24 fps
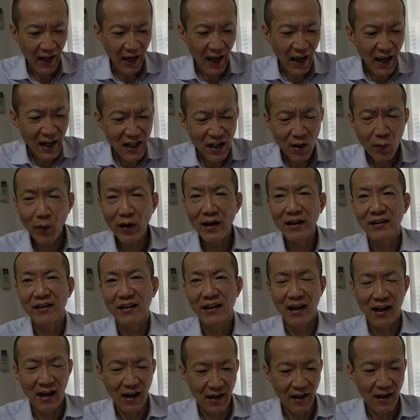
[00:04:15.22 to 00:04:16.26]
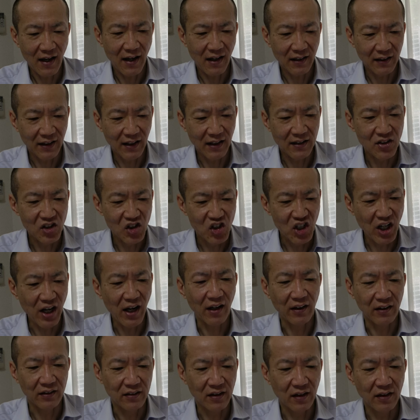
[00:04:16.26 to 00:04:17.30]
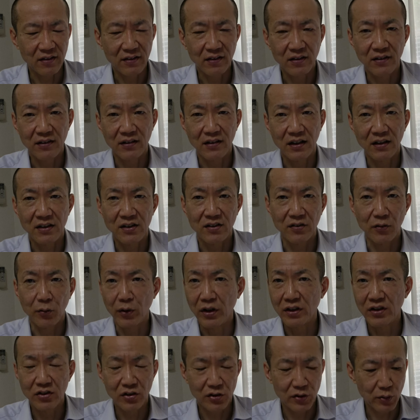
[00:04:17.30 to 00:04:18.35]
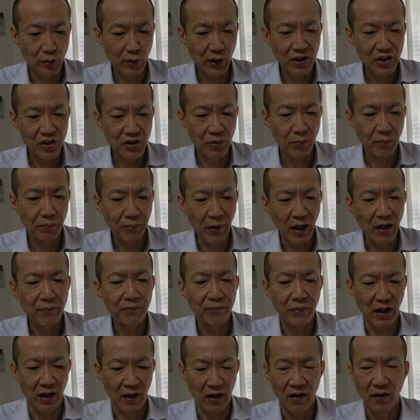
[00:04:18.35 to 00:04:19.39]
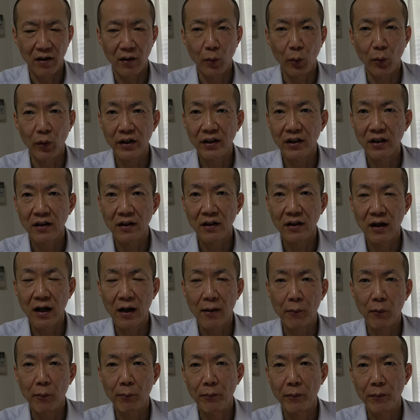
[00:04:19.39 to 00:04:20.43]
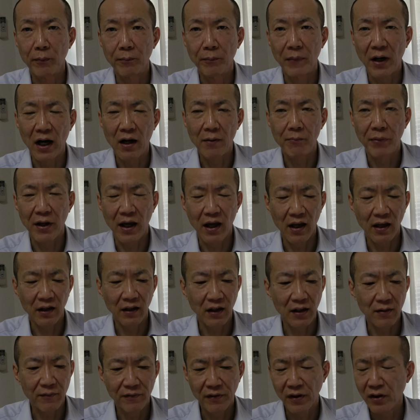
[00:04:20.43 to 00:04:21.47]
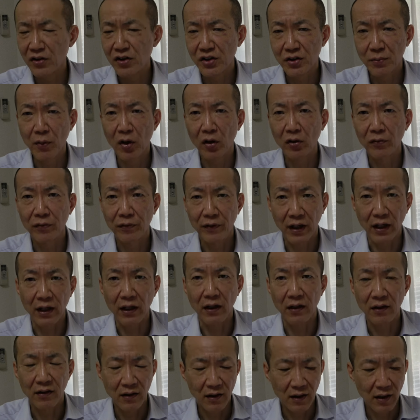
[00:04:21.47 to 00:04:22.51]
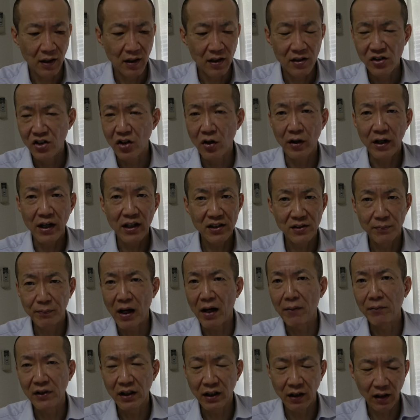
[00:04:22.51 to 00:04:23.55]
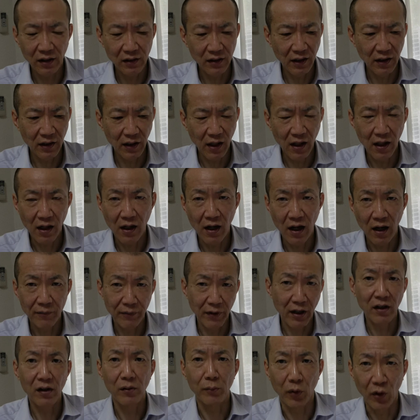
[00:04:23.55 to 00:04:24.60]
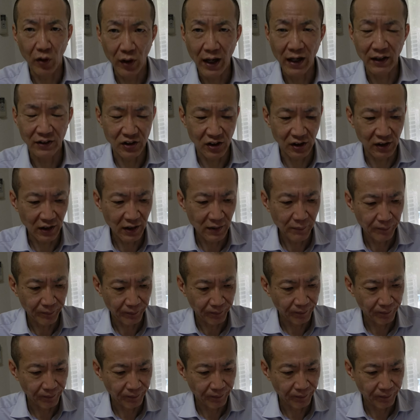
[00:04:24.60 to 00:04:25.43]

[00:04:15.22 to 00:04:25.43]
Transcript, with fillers: anyone can check this registration paper with by paying a very small fee. So it's publicly available actually.